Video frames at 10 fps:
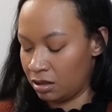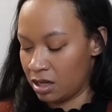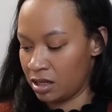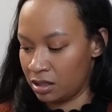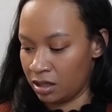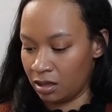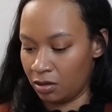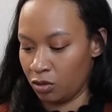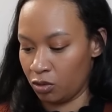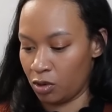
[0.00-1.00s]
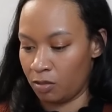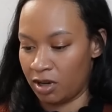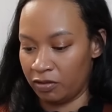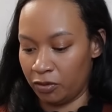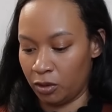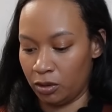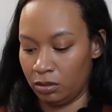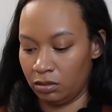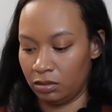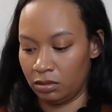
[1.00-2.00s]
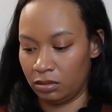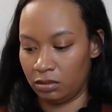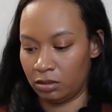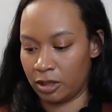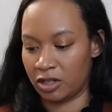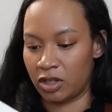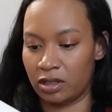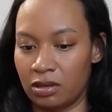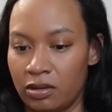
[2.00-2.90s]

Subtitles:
guess I can go through all my full projects.